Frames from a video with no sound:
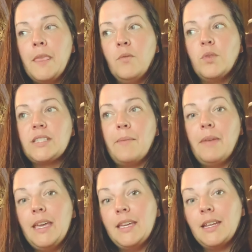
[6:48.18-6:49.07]
once I
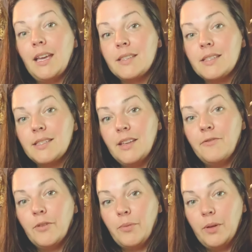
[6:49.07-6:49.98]
make it, it has to sit
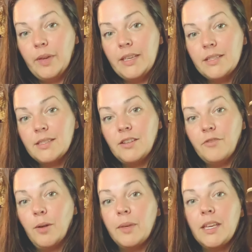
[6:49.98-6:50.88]
for 3 weeks to
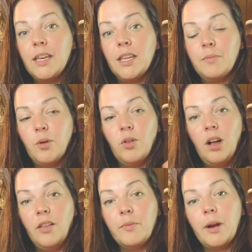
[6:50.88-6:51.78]
ferment and pull
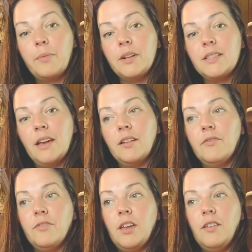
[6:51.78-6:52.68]
all the properties out of
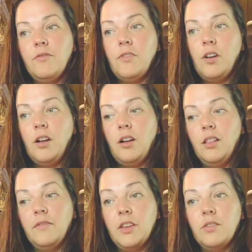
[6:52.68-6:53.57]
all
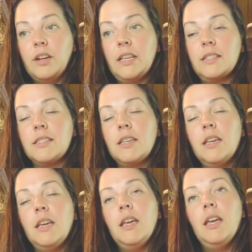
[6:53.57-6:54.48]
of the ingredients.
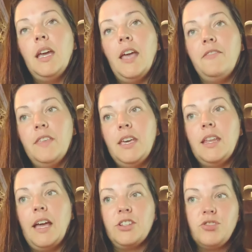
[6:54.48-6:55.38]
And then
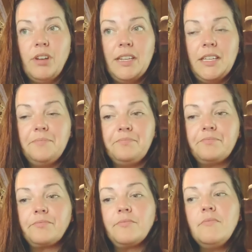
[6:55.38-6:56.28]
I strain it,
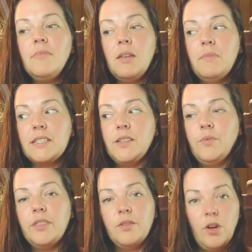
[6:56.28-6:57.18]
mix it
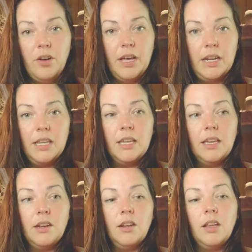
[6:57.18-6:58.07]
with the raw honey
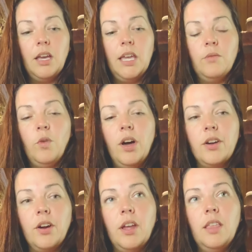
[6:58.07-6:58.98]
and
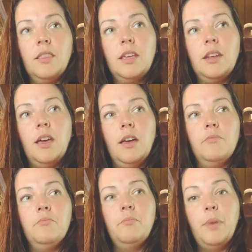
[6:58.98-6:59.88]
water, and
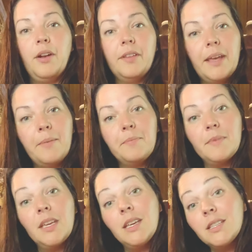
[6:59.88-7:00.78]
then bottle it up.
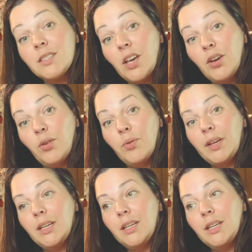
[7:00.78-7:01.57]
So